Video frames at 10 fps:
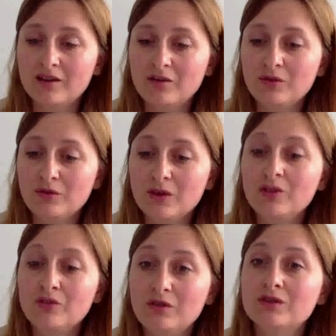to
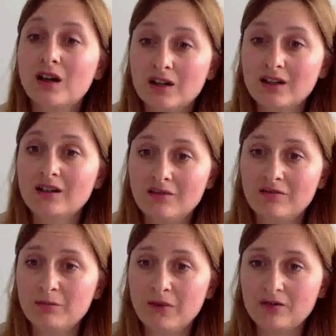introduce article
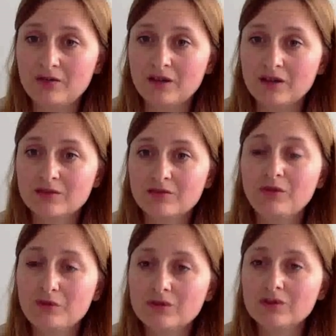level metrics.
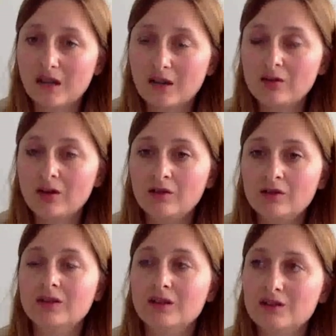Views,
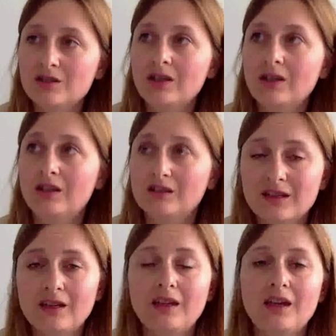downloads initially, then
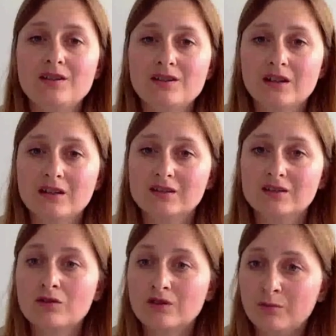citations,
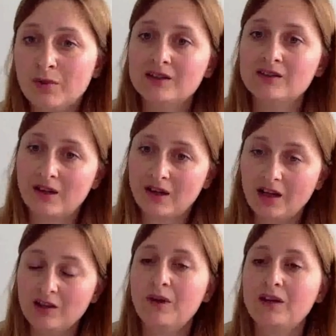social buzz via
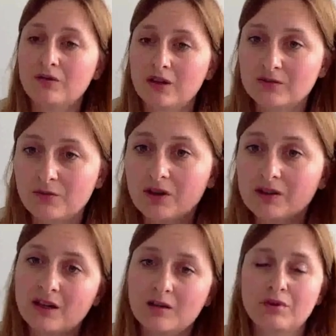Altmetrics, for
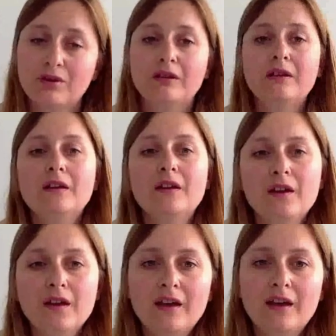example,
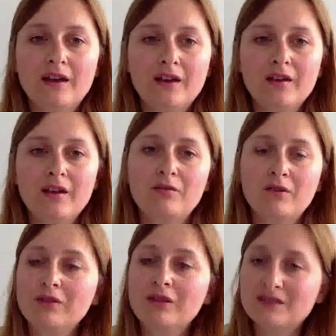
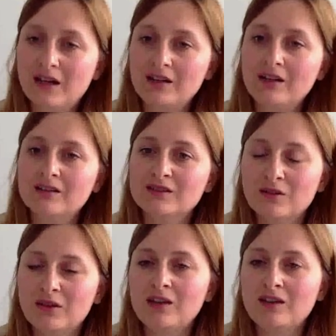around these articles.
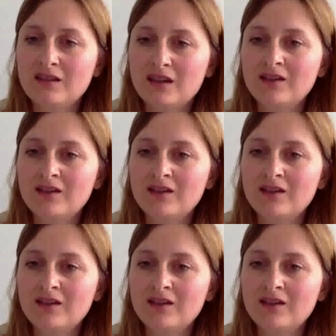So that